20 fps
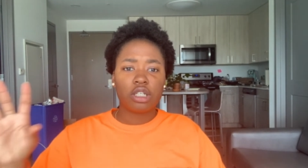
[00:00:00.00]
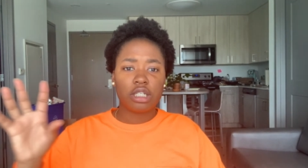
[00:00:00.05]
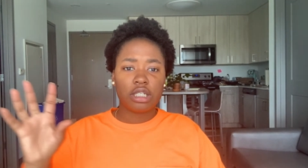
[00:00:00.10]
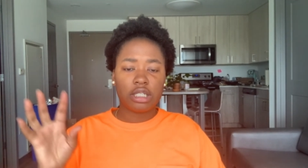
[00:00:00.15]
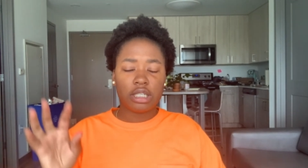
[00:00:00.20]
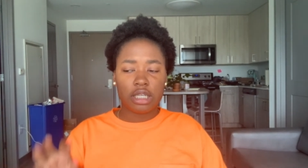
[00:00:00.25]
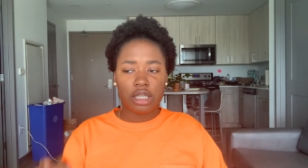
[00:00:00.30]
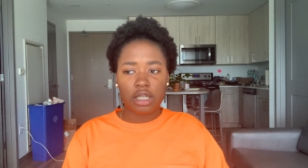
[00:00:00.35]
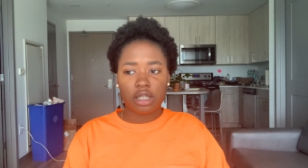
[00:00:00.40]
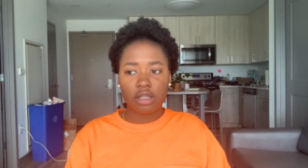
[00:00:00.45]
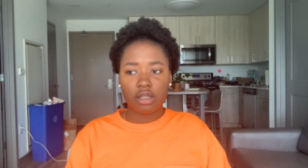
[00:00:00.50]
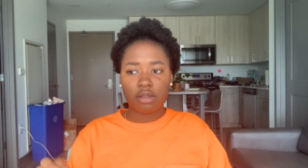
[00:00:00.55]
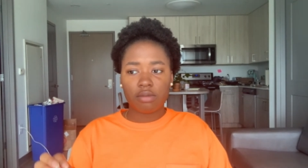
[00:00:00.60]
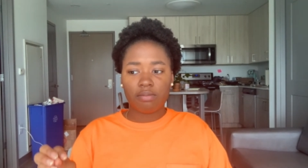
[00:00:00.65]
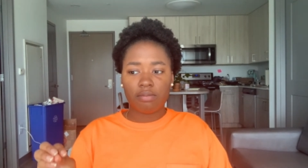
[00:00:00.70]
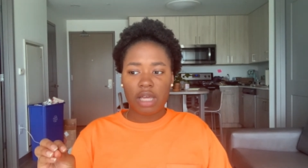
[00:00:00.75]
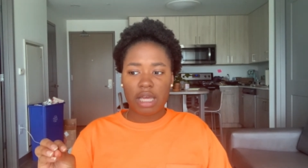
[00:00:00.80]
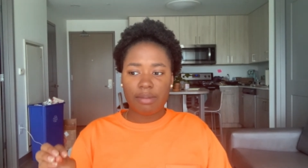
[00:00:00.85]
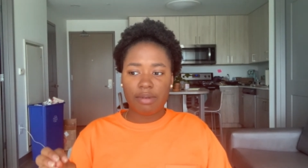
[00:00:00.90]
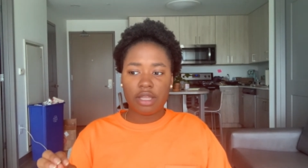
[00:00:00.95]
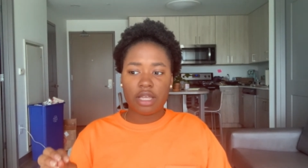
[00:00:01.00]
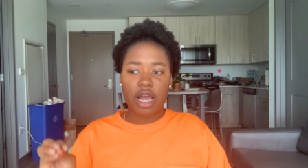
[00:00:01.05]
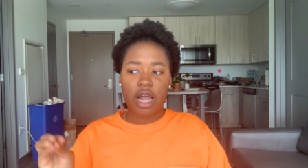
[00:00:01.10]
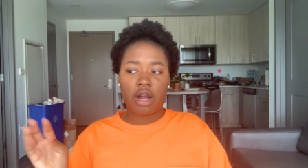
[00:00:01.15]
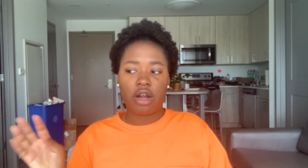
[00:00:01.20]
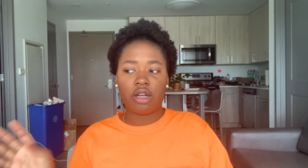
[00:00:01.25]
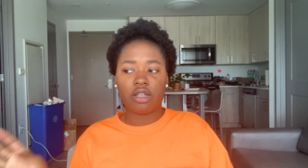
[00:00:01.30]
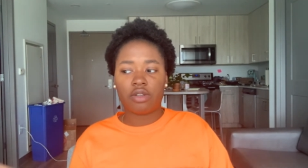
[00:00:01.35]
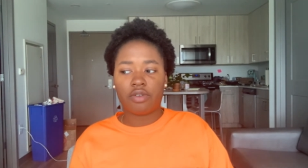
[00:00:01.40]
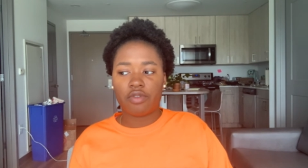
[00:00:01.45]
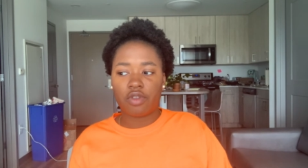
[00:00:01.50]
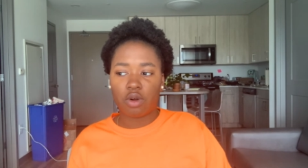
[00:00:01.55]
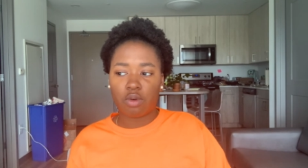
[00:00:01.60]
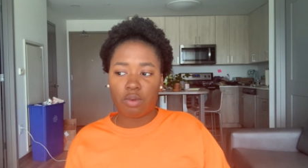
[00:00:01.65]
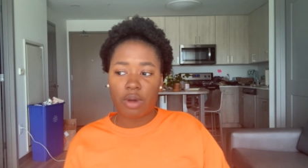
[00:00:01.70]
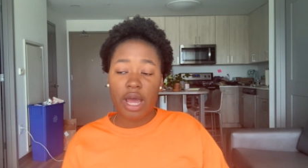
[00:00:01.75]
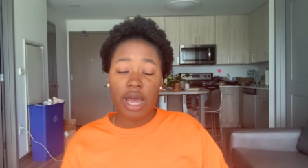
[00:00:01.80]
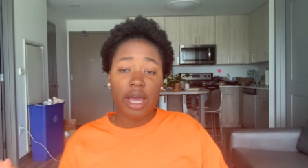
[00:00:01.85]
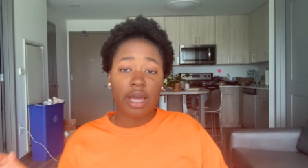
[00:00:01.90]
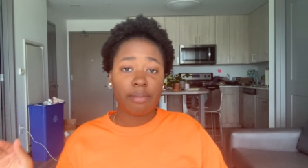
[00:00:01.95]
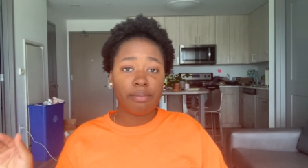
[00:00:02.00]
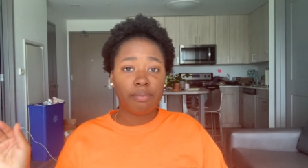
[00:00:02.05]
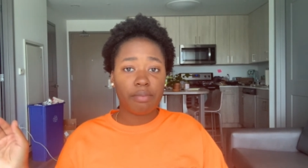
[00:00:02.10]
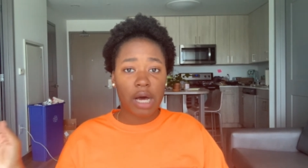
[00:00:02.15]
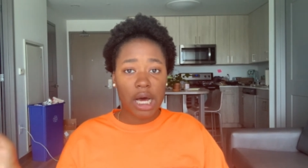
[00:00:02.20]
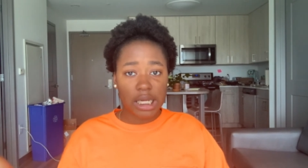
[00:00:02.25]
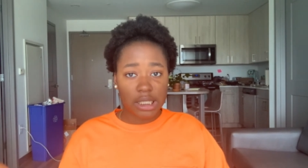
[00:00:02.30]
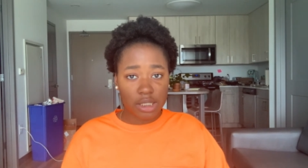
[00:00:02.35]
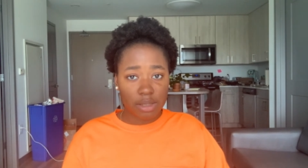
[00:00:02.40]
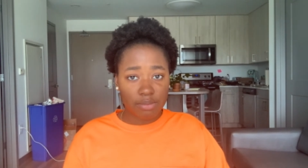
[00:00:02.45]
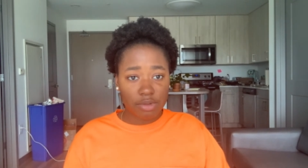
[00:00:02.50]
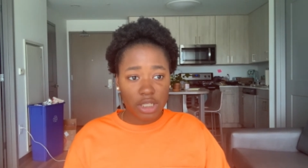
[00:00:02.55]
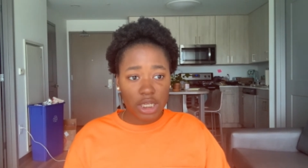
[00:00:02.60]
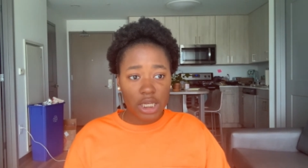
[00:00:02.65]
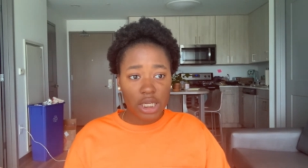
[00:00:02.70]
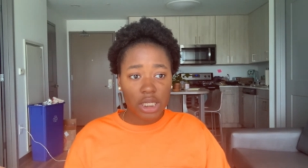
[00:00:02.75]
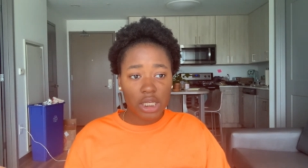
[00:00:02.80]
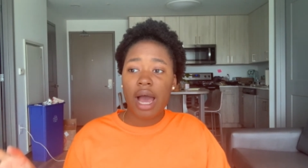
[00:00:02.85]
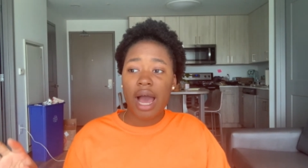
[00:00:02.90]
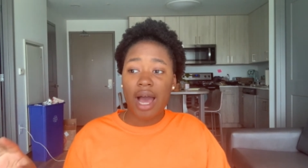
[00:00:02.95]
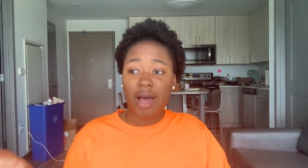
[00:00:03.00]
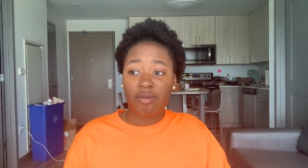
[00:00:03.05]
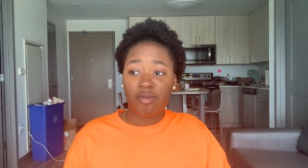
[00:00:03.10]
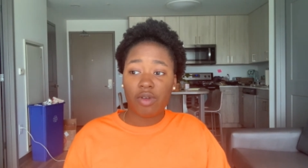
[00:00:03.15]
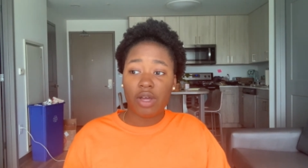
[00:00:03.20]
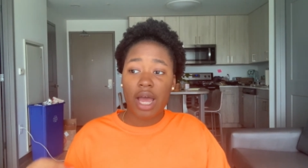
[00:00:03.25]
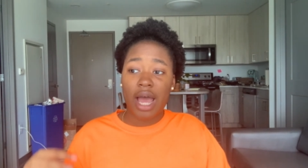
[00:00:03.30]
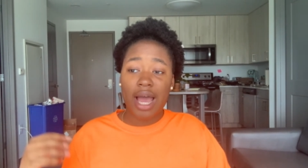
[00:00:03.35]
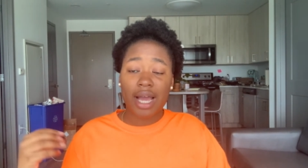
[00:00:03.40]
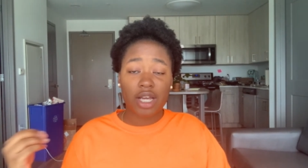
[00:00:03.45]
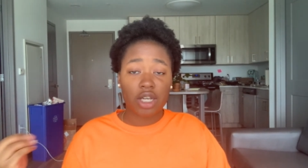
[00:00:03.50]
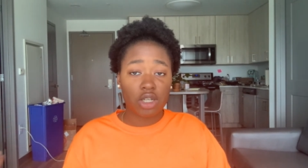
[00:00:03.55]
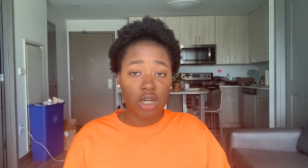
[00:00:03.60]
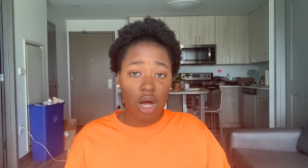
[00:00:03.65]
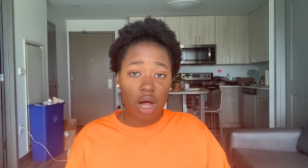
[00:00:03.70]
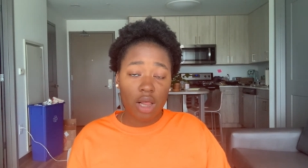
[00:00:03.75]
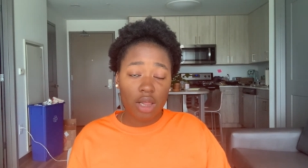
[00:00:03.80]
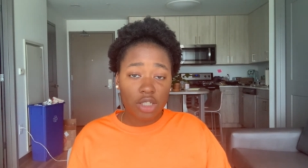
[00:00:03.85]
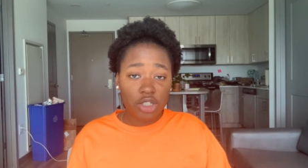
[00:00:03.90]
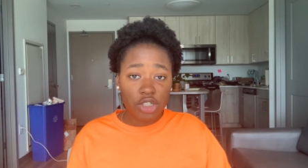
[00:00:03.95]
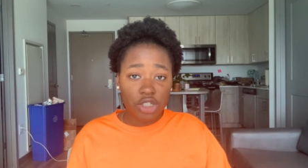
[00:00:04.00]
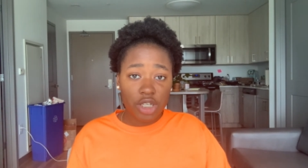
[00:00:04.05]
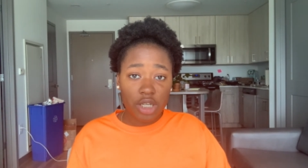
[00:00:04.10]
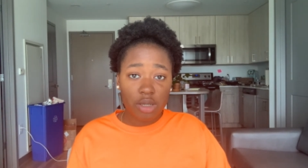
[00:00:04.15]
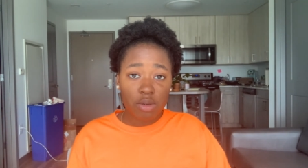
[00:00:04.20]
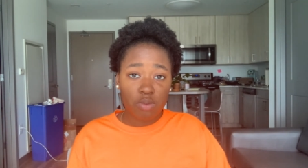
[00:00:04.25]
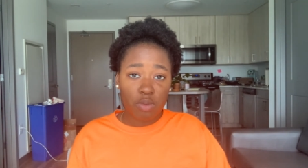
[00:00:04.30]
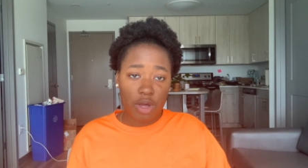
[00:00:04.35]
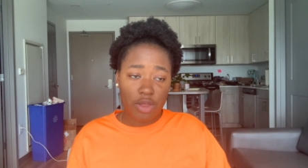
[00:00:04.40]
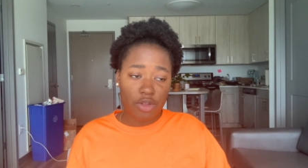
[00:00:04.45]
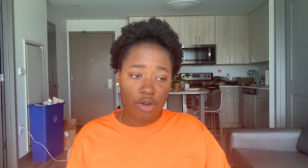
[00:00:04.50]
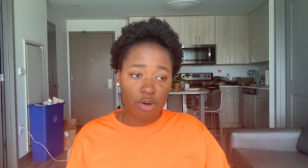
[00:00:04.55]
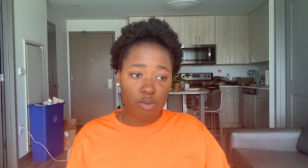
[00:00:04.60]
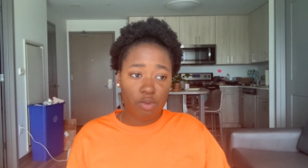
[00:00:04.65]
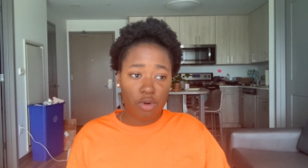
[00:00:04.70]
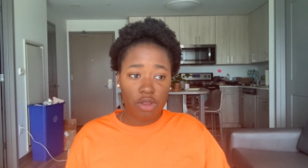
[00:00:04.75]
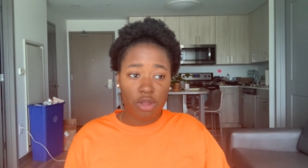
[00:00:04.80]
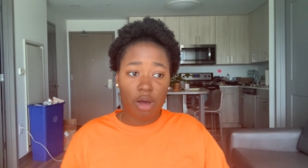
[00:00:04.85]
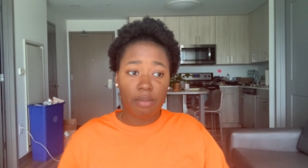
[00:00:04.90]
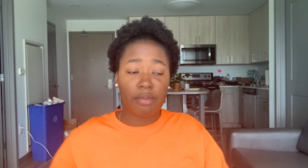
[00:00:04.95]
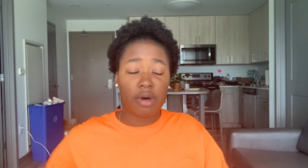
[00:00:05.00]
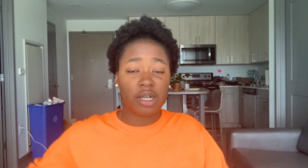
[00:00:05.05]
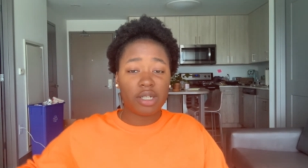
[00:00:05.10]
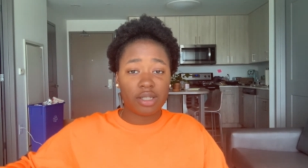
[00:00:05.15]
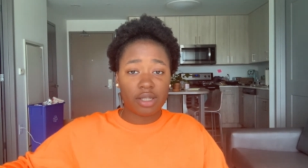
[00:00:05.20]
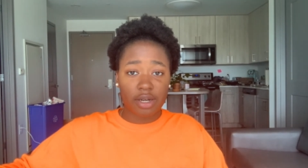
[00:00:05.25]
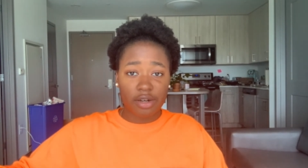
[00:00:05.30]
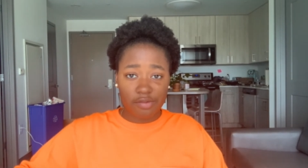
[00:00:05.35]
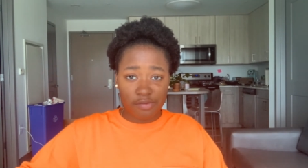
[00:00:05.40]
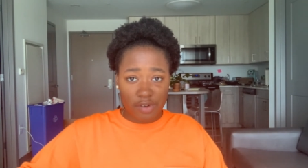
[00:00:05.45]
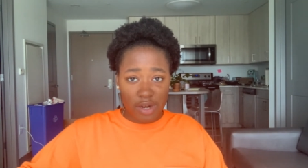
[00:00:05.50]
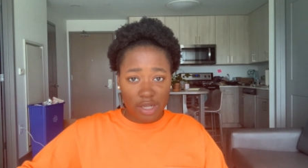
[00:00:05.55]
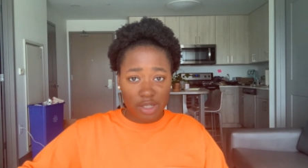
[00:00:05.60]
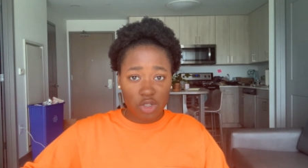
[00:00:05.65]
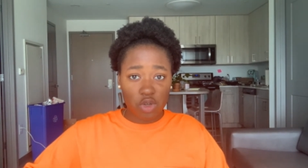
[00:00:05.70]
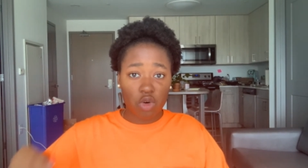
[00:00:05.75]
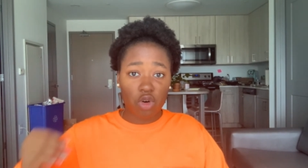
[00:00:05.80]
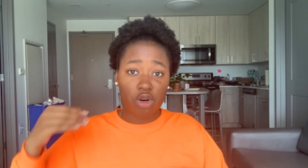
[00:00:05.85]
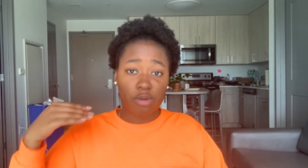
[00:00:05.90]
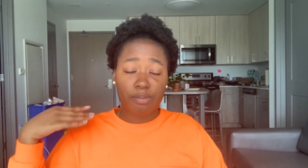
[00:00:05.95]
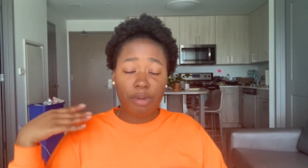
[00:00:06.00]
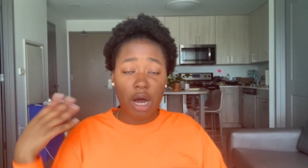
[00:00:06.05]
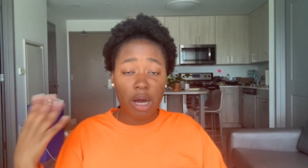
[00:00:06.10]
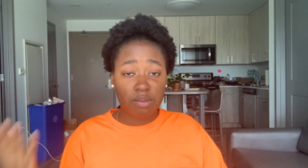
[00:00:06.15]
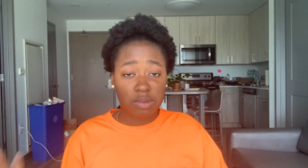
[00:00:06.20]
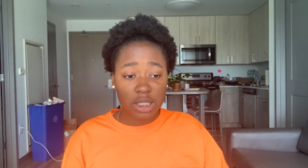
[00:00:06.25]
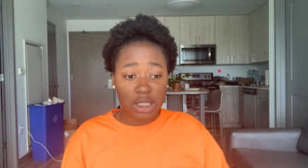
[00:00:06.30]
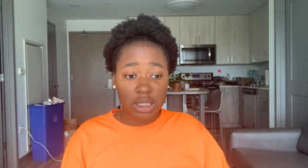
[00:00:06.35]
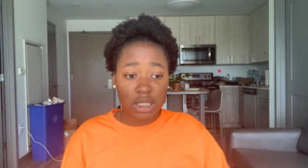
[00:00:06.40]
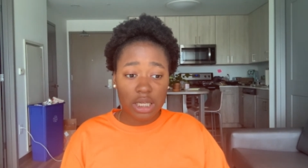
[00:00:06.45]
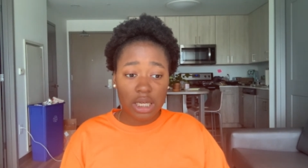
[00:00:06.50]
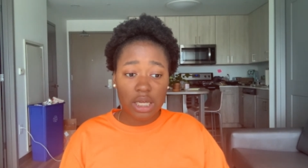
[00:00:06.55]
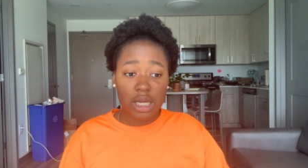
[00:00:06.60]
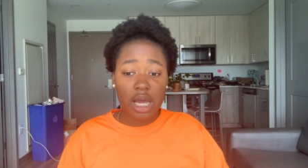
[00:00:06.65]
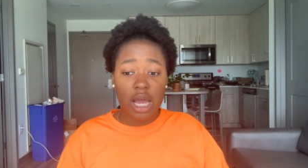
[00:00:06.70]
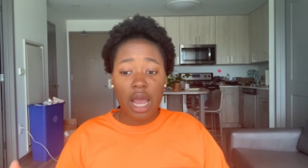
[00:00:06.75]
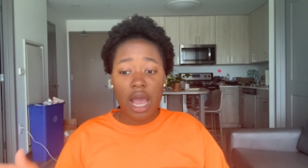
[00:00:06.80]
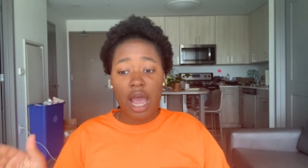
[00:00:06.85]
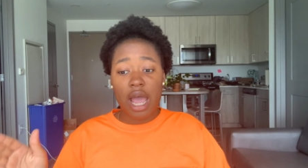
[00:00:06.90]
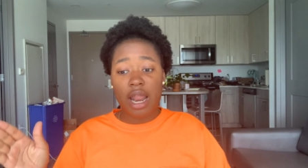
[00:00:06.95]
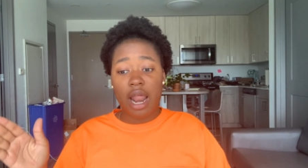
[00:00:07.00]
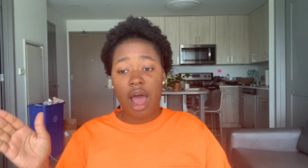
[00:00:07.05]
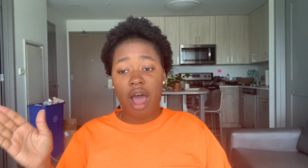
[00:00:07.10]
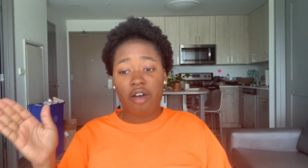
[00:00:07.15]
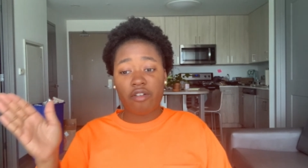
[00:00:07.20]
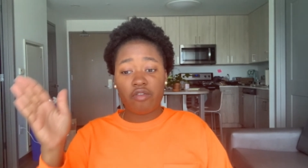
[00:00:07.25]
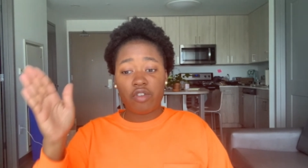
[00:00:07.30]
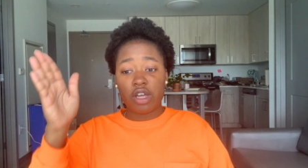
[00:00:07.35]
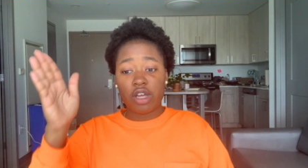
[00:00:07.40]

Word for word: seen maybe the errors of their way, possibly, have acknowledged it, whether with amongst their friends or publicly, and have